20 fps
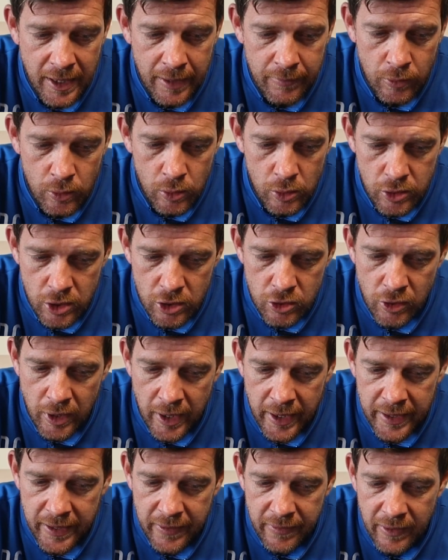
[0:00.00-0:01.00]
level to
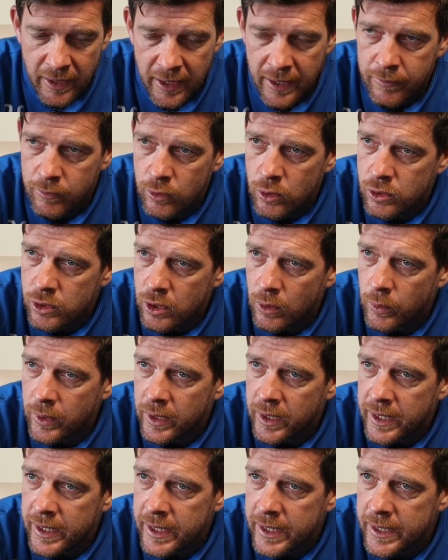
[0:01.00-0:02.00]
try and hit the levels that
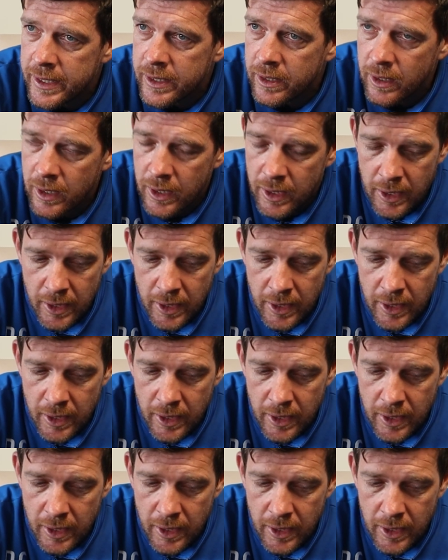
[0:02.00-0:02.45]
we need